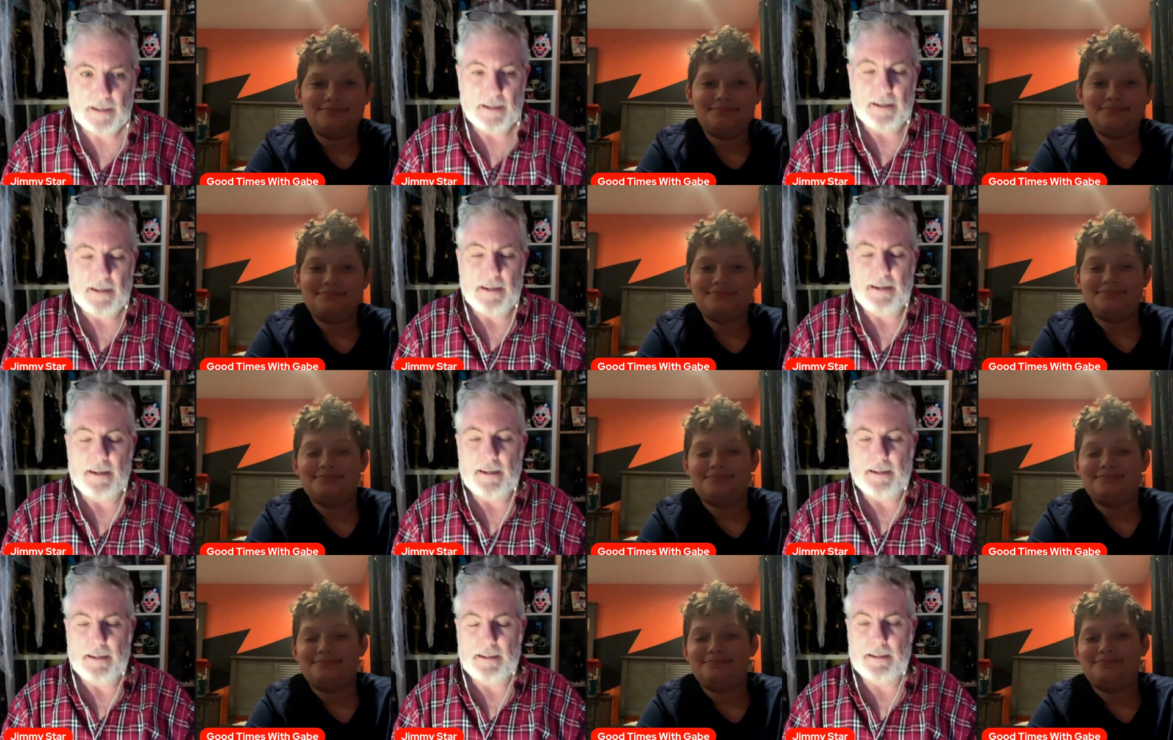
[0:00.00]

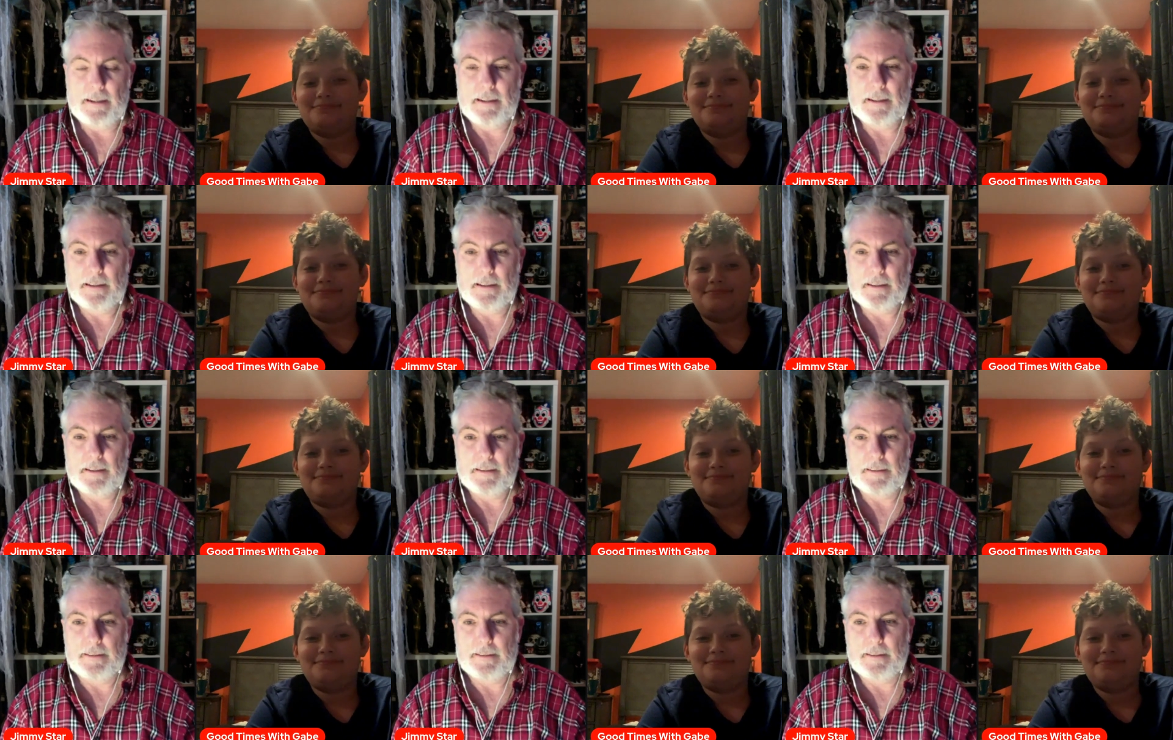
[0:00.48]

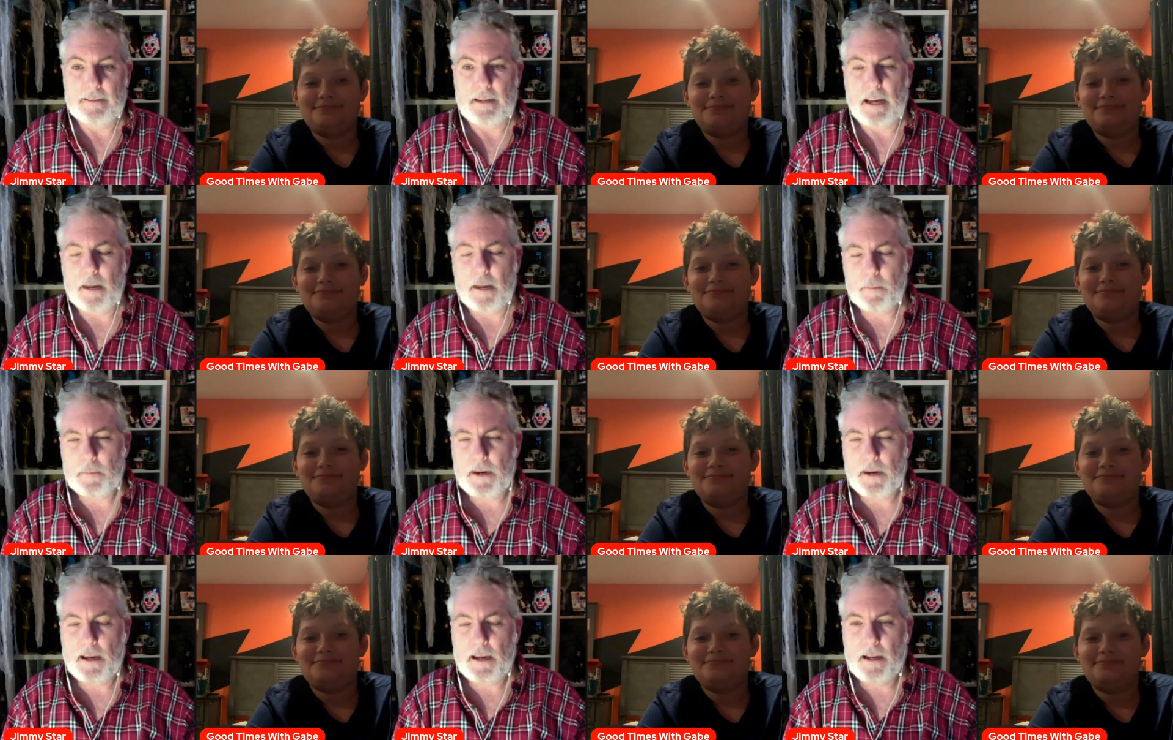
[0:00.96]
Speaker 1: And uh, I'm
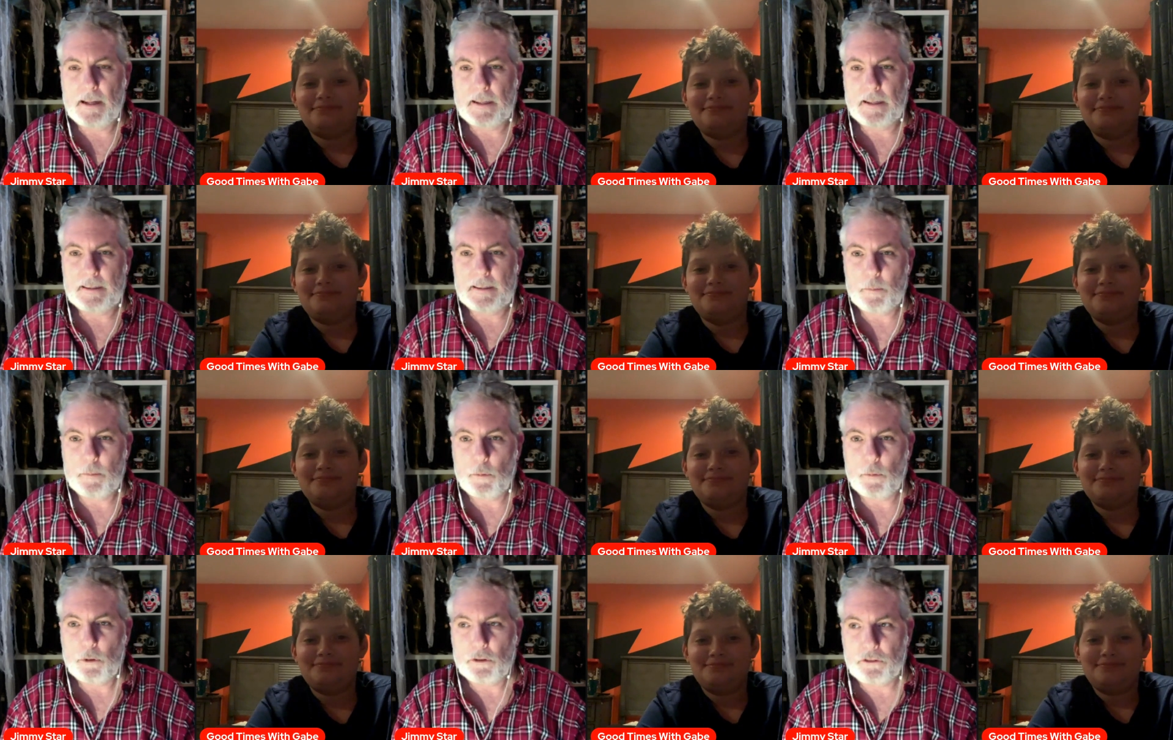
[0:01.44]
kind of like the
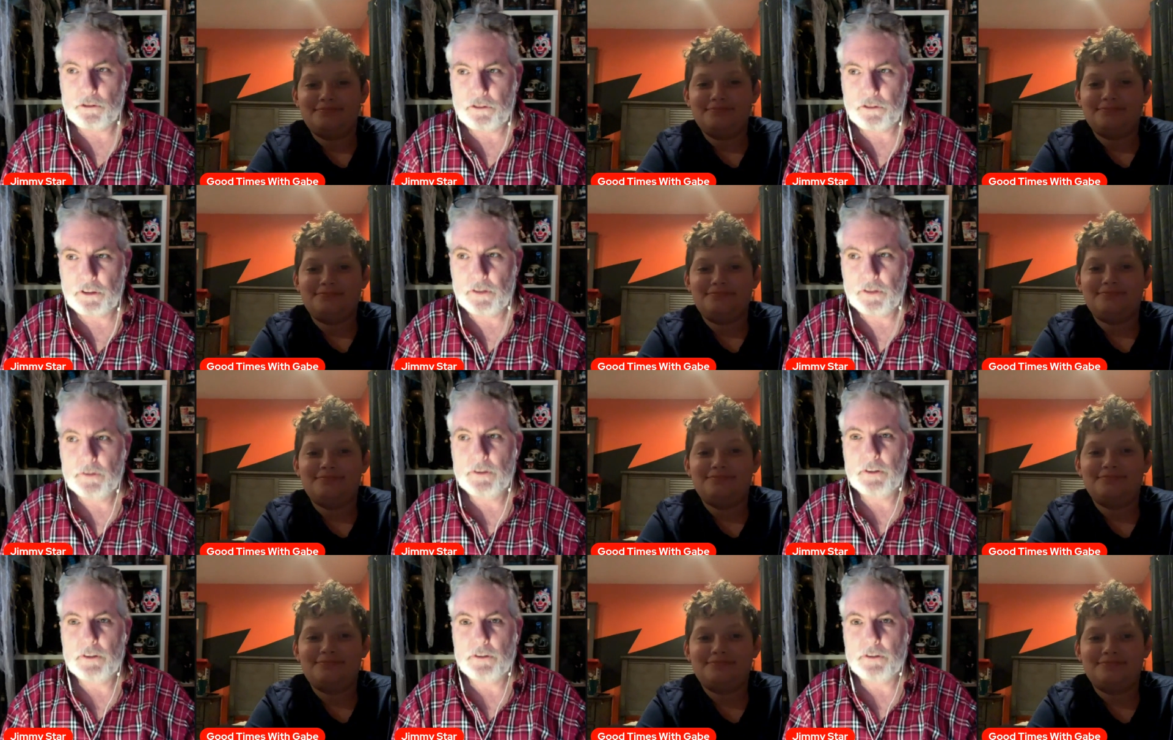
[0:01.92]
more
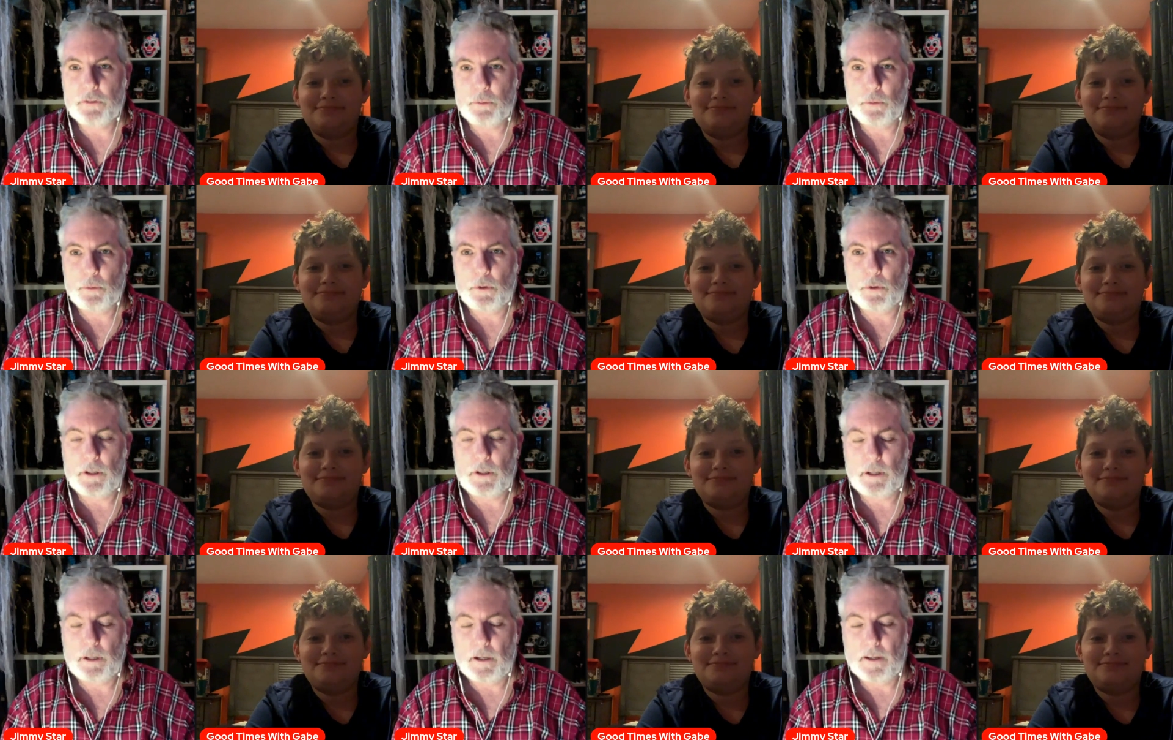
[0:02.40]
serious
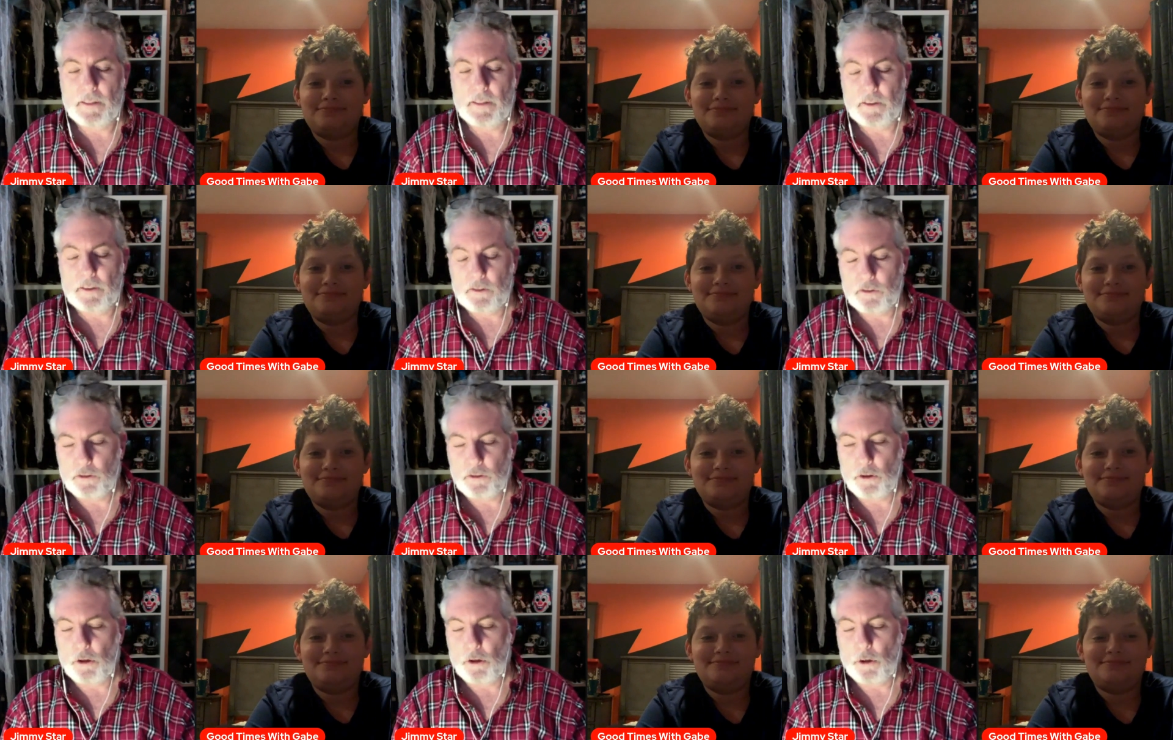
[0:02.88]
one on the
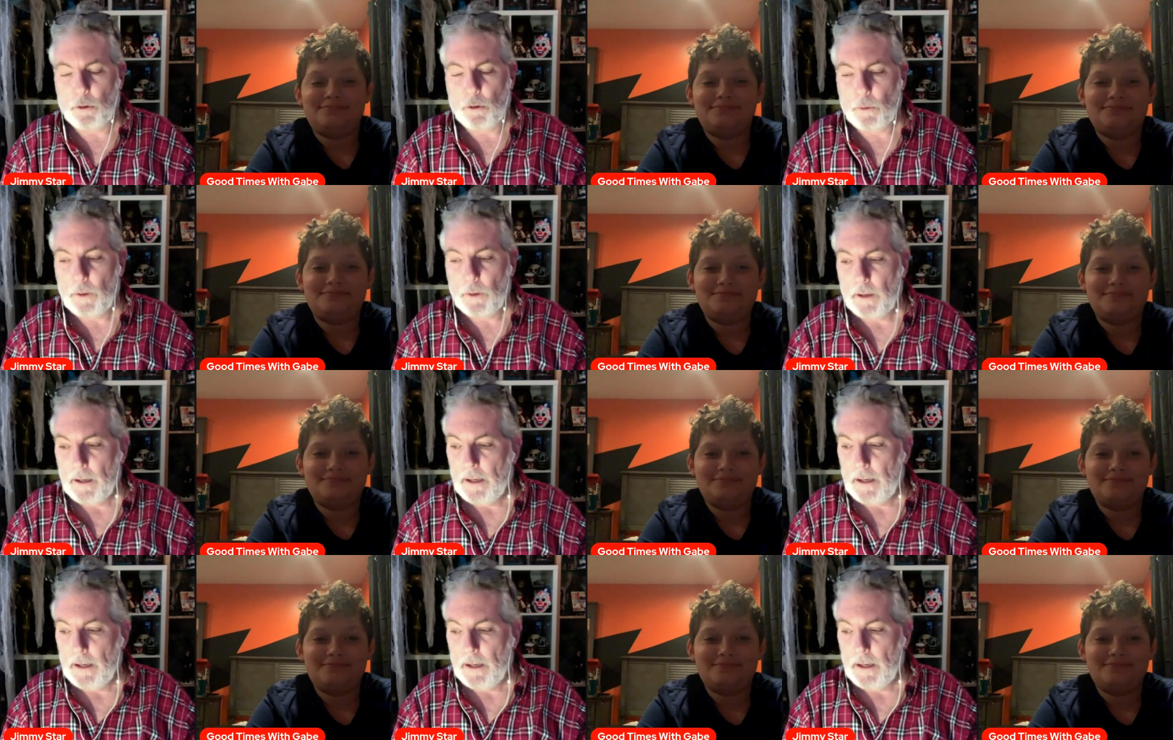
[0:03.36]
show.